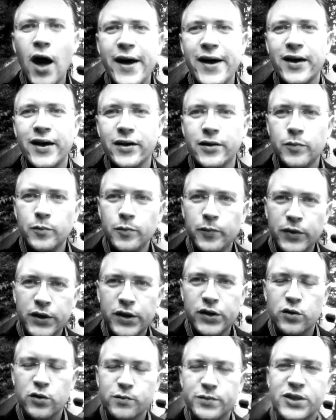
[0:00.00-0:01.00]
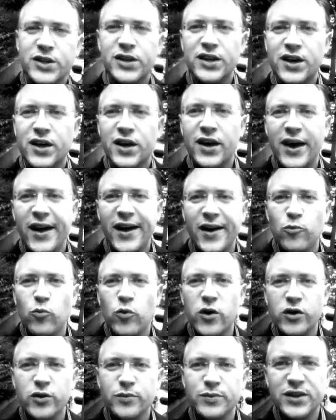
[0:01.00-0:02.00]
Hi, Peter Thomson here,
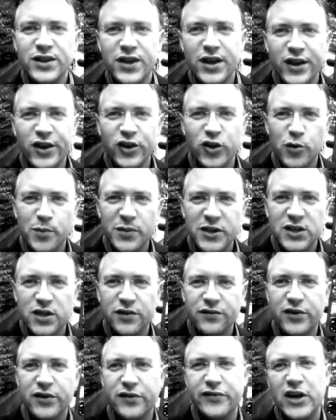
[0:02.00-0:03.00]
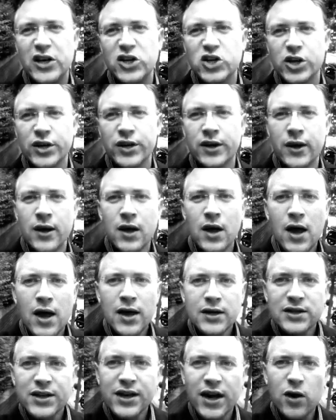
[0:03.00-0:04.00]
and welcome to the Economics of Innovation.
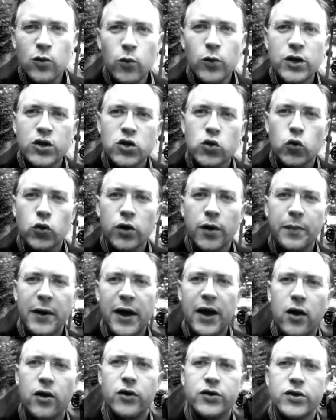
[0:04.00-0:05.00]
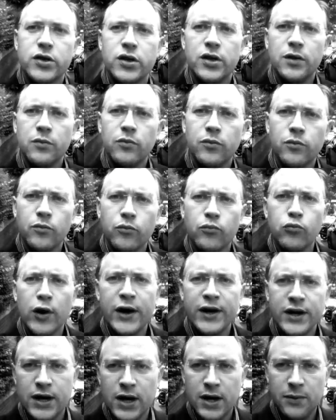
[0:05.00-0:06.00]
Today I want to talk about
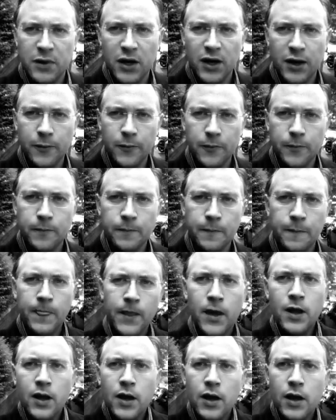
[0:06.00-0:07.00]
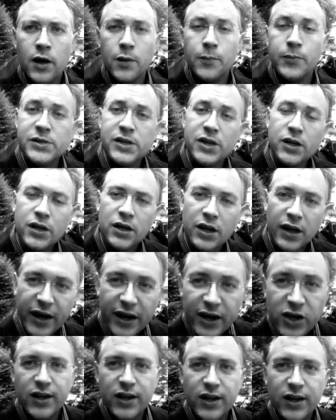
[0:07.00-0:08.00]
brand naming. In
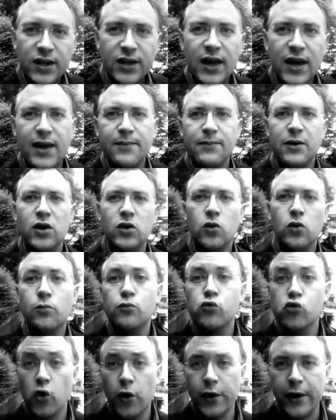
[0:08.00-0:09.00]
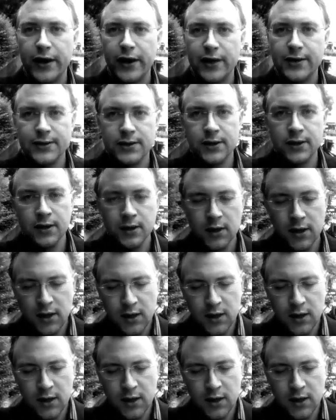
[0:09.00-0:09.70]
particular, actually naming your products.